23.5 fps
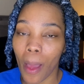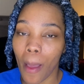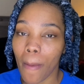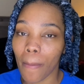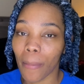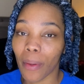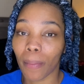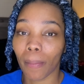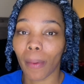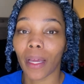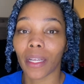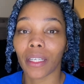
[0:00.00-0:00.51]

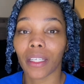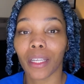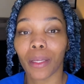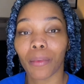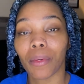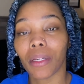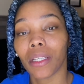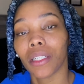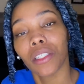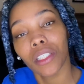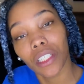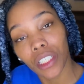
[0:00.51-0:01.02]
put my deep
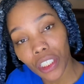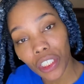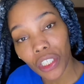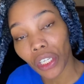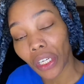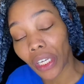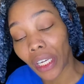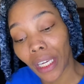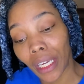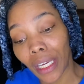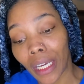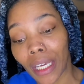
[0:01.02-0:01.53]
conditioner
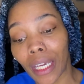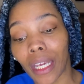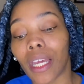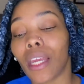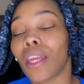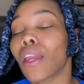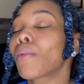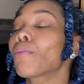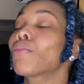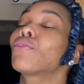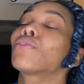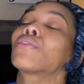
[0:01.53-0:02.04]
in, and
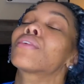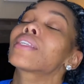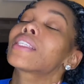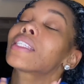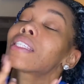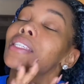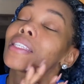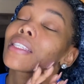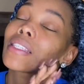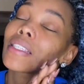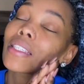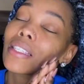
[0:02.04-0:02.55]
I'm going
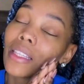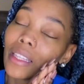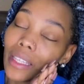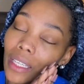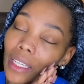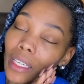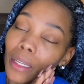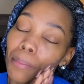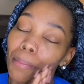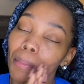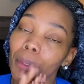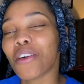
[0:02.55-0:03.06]
to sleep.